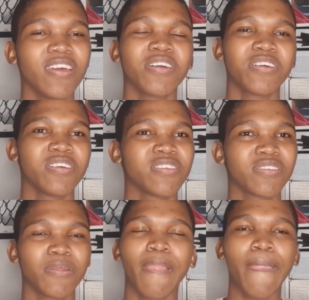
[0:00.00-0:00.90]
Because
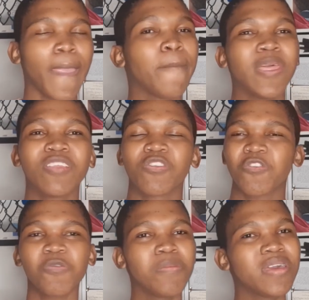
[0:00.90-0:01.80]
I mean,
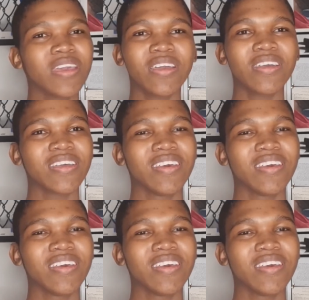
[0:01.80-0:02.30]
swimming